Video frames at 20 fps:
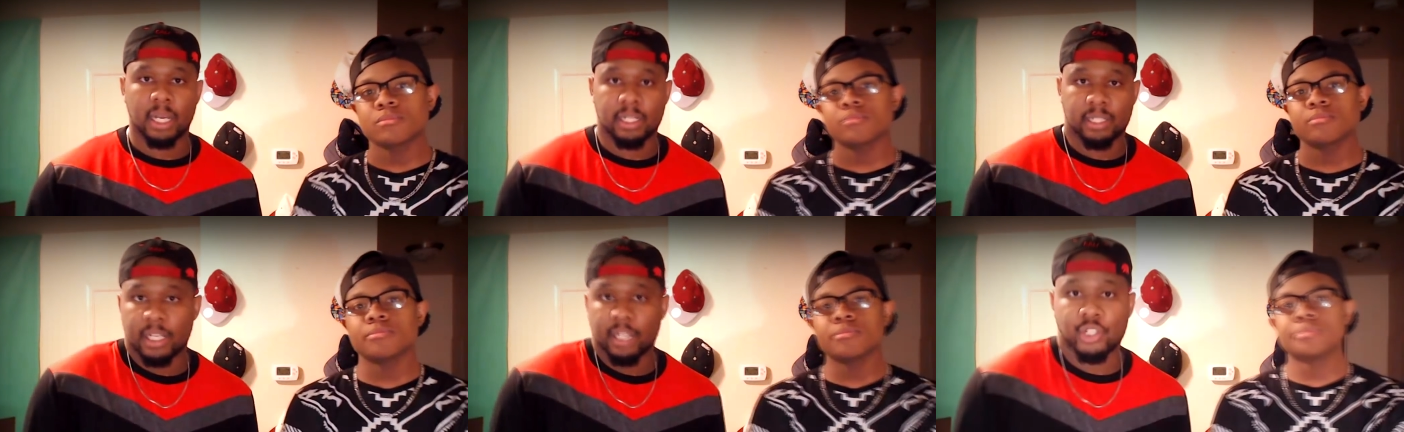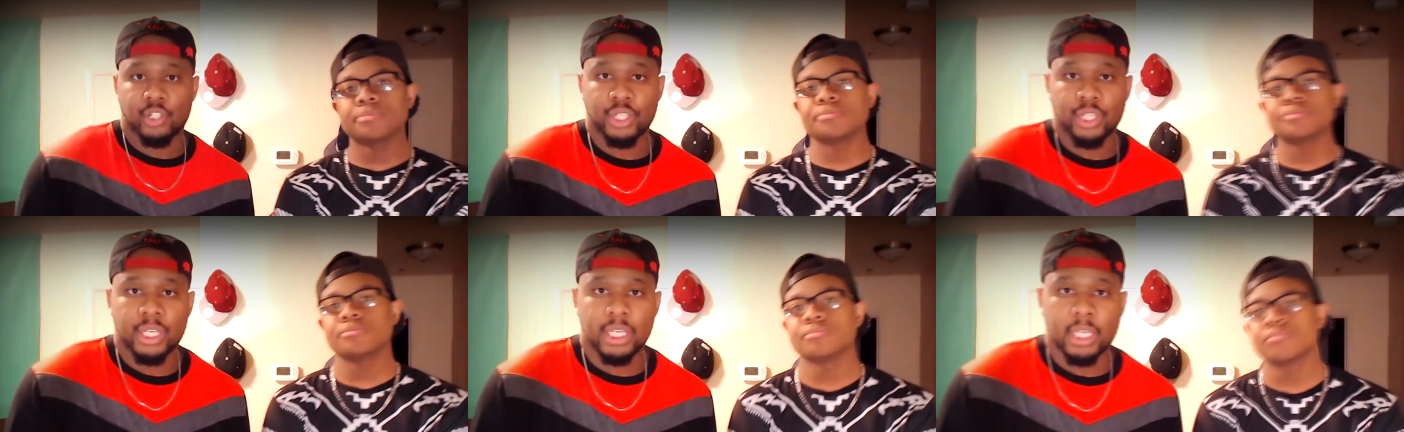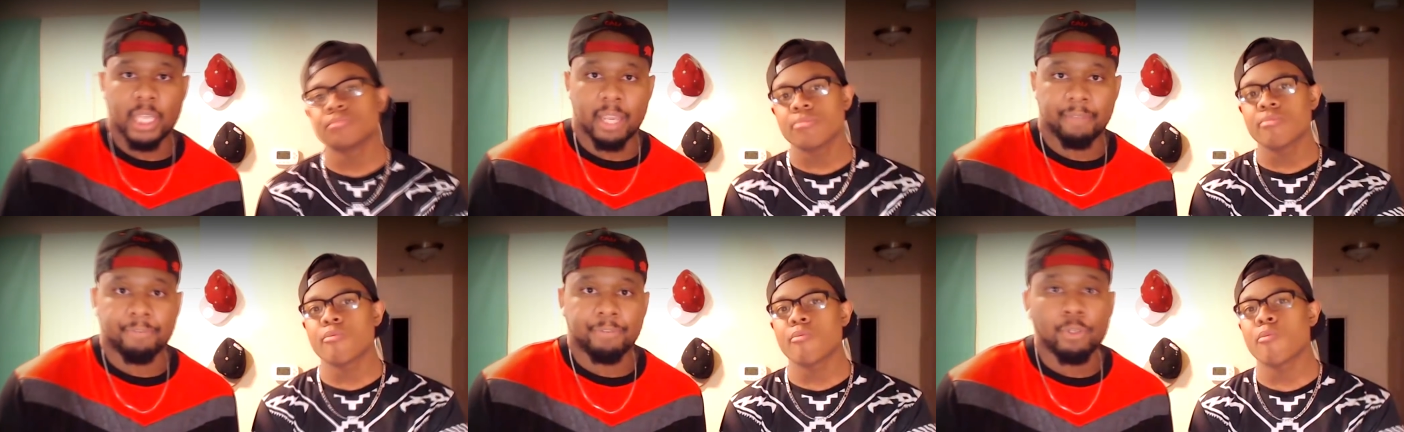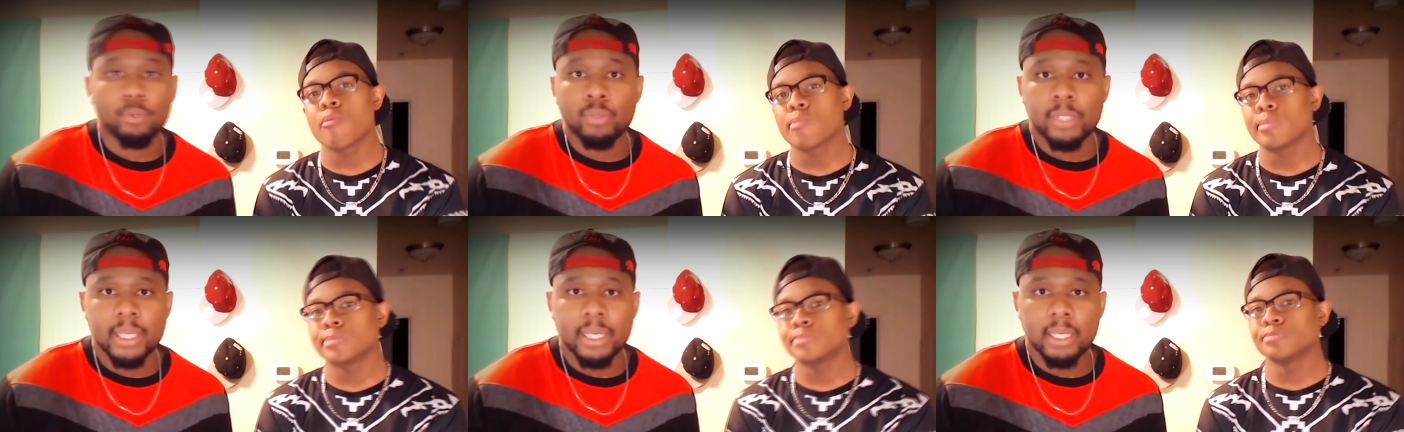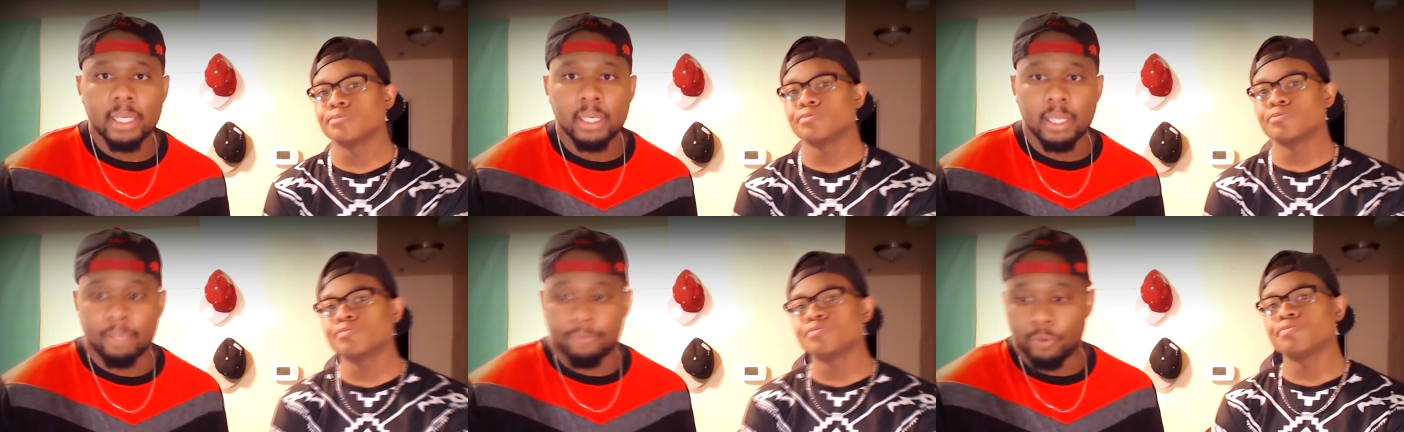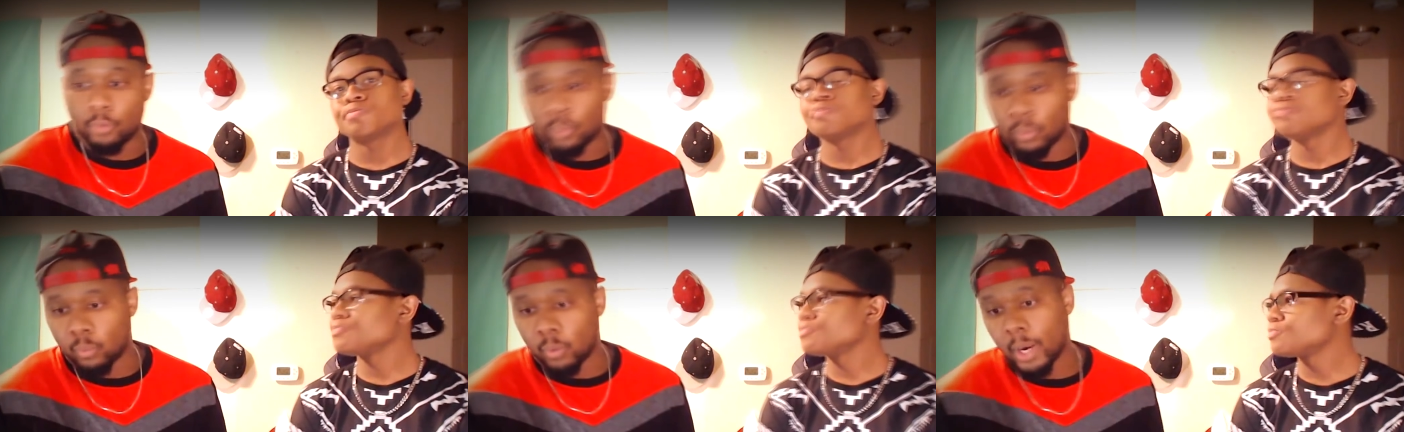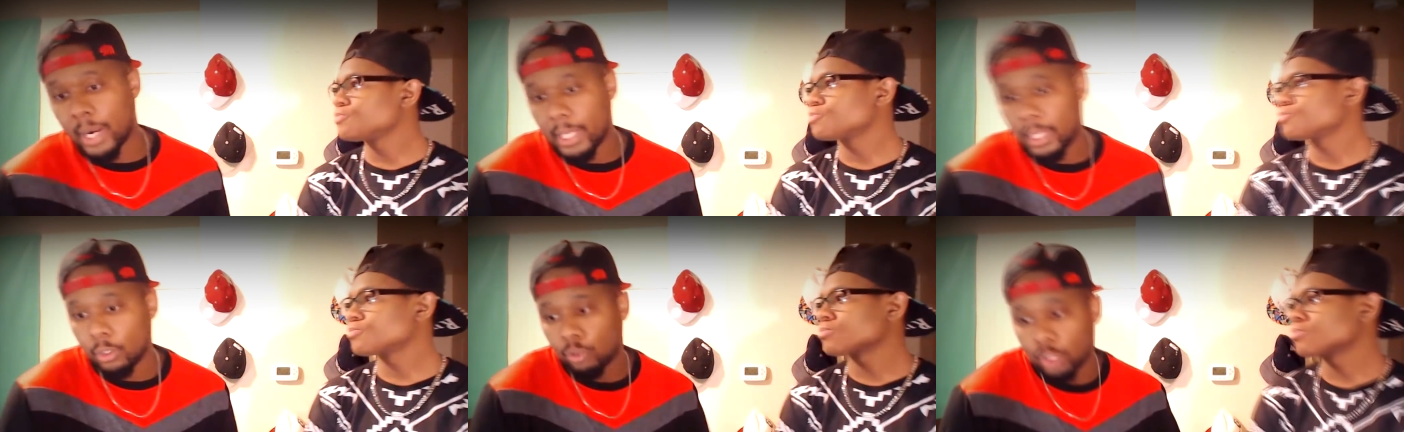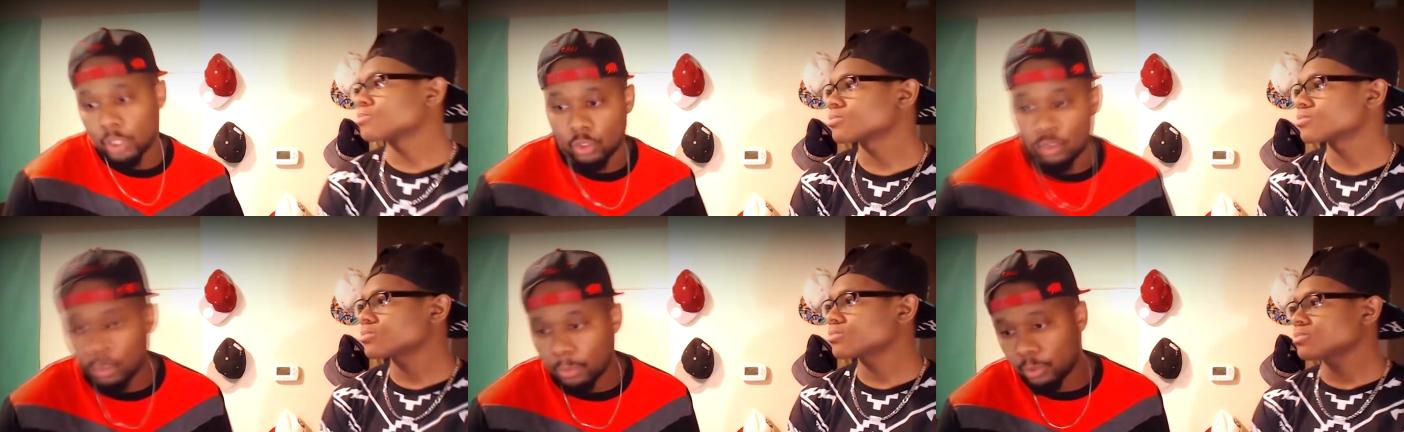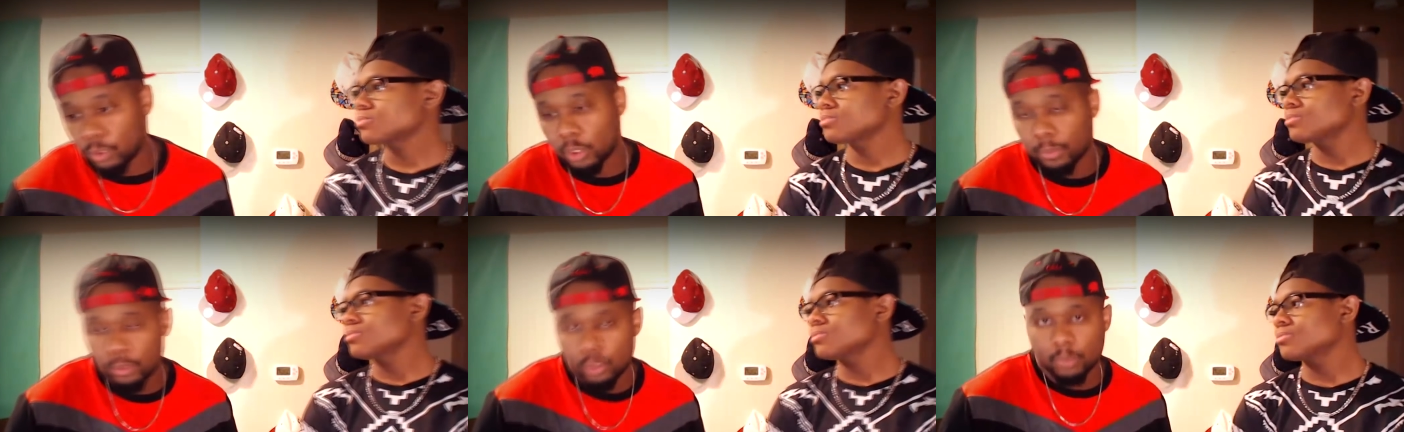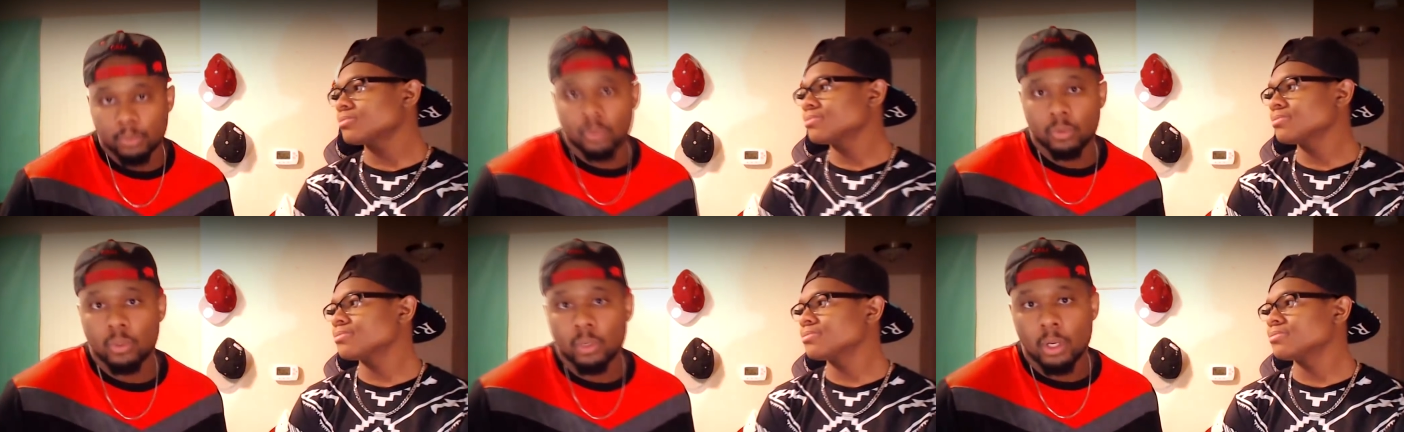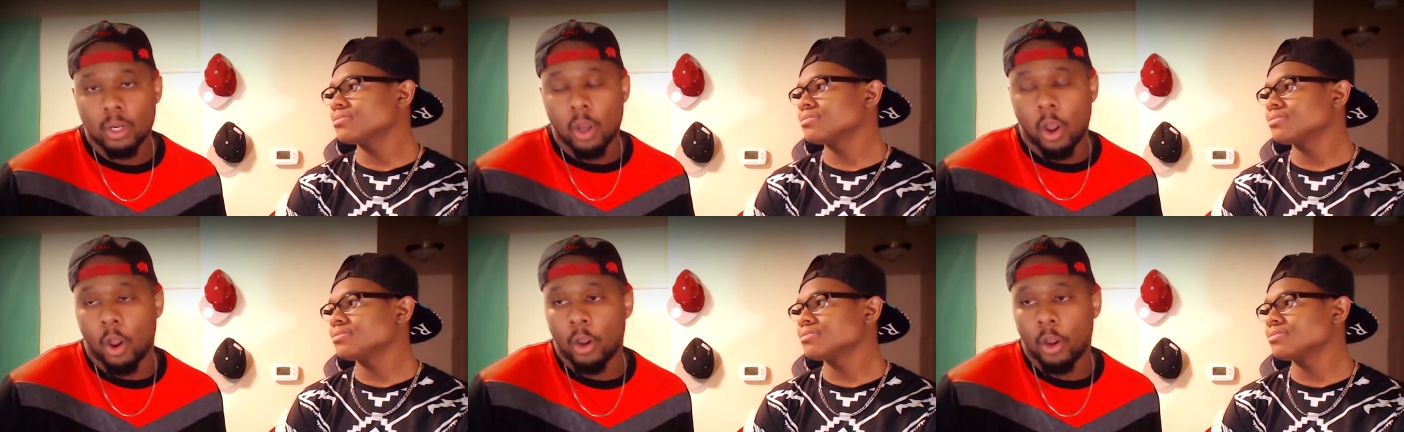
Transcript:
Speaker 1: essentially, if you did, if you were running, you just dribble, dribble, dribble.